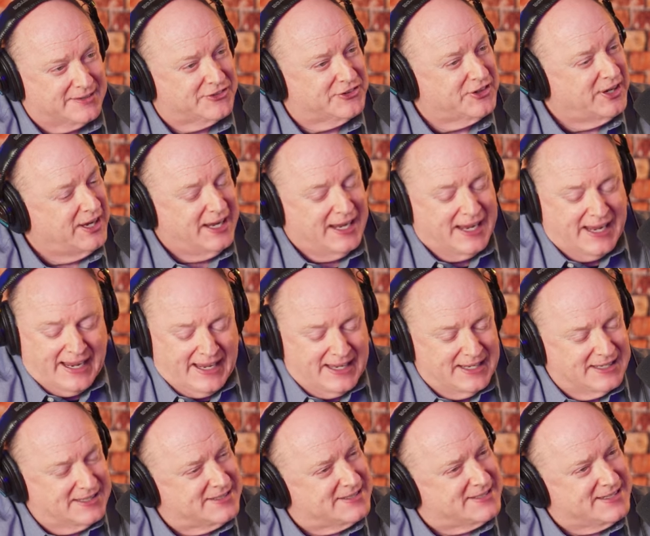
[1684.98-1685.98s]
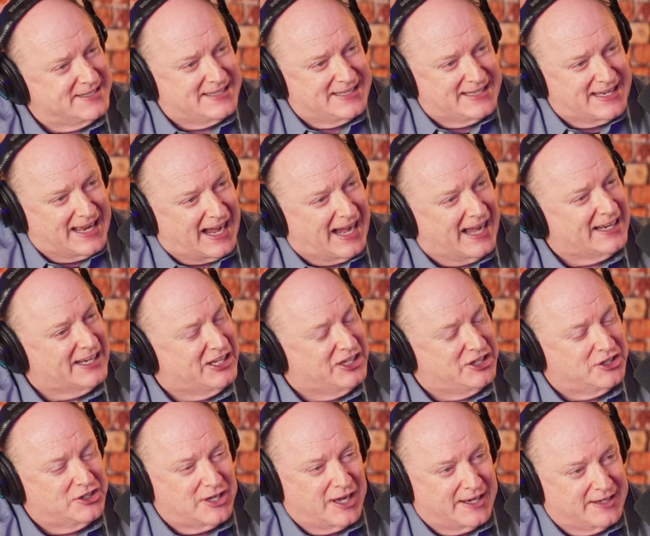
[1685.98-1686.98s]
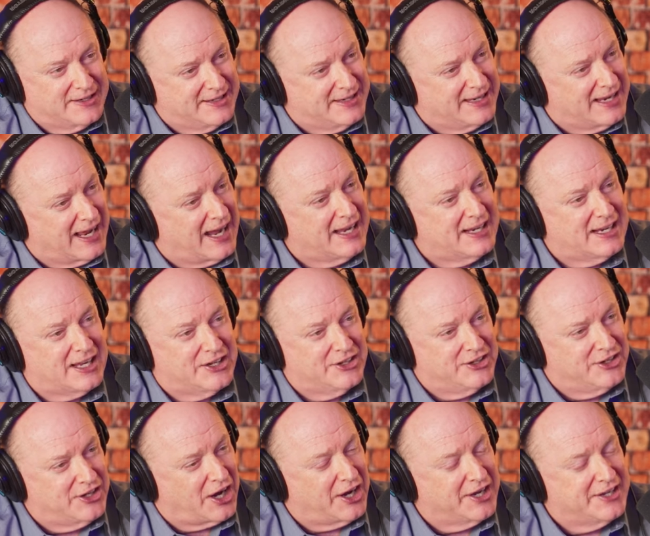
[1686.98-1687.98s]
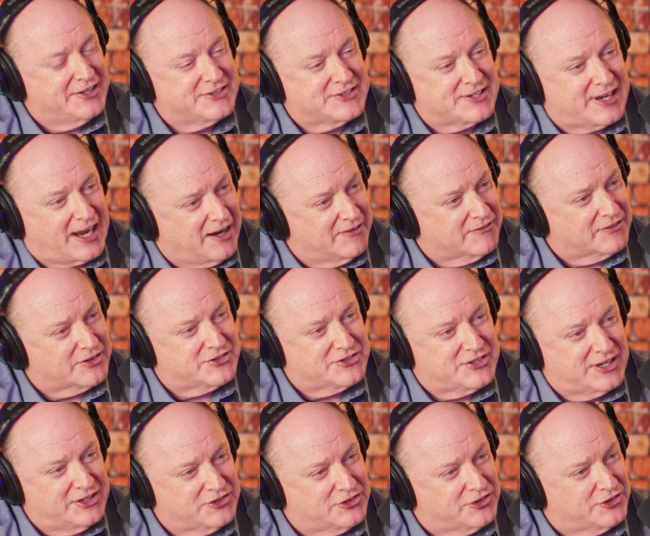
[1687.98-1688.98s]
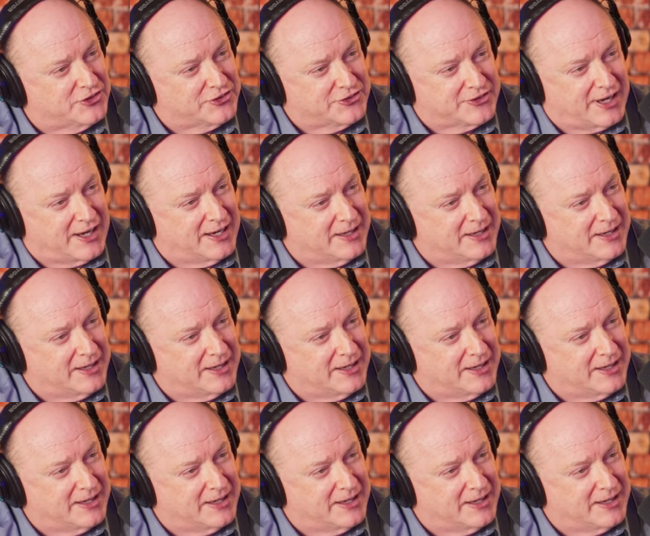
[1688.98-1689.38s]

Yeah. It is not a, a, not a nice conversational time.